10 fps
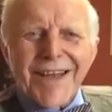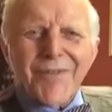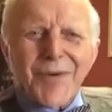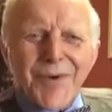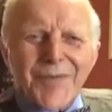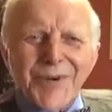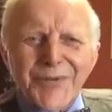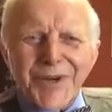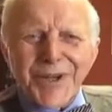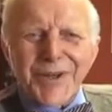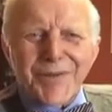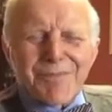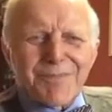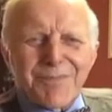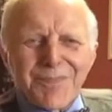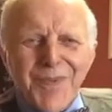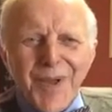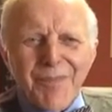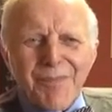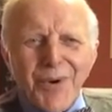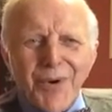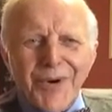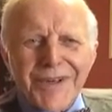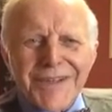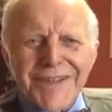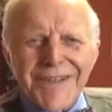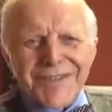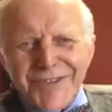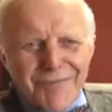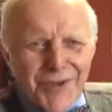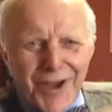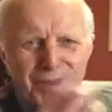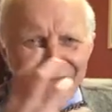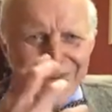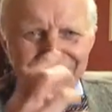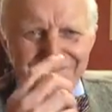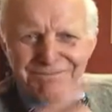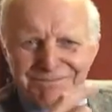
Have you ever read a book and sometimes